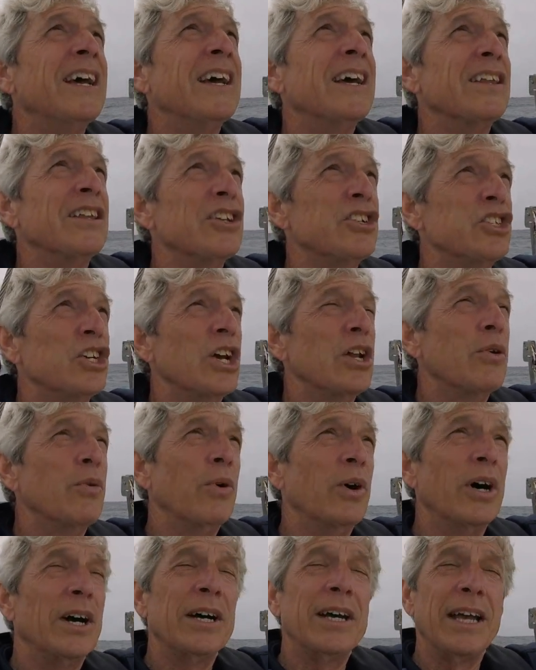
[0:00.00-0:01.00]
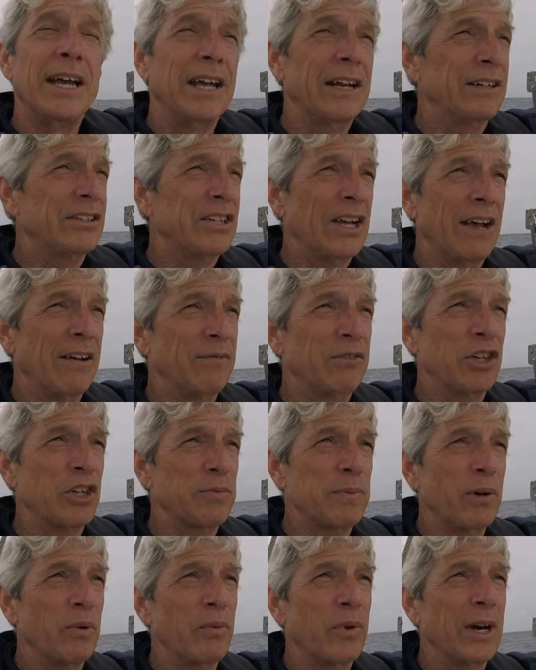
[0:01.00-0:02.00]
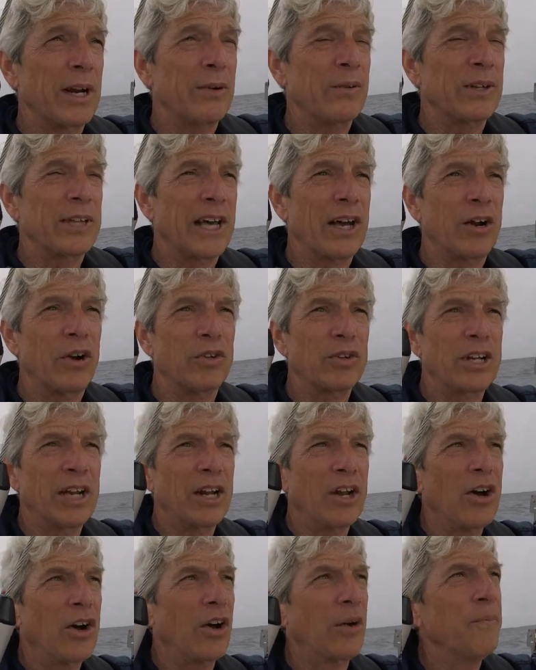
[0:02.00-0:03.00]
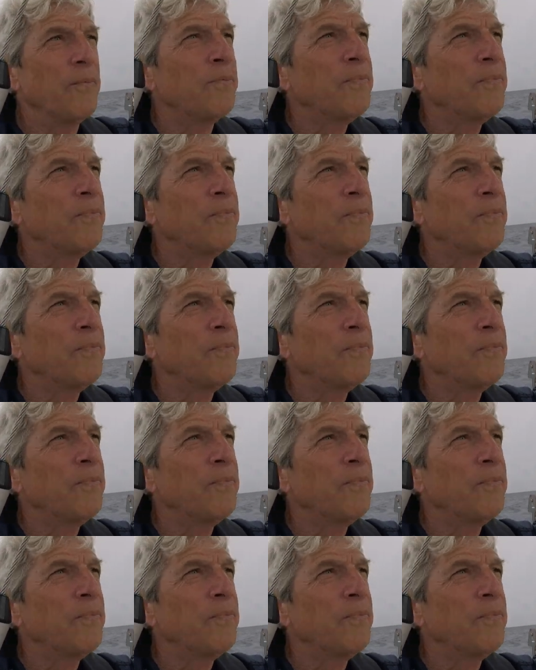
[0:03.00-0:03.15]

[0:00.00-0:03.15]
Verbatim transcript: the Genoa and have just been running with that all day long.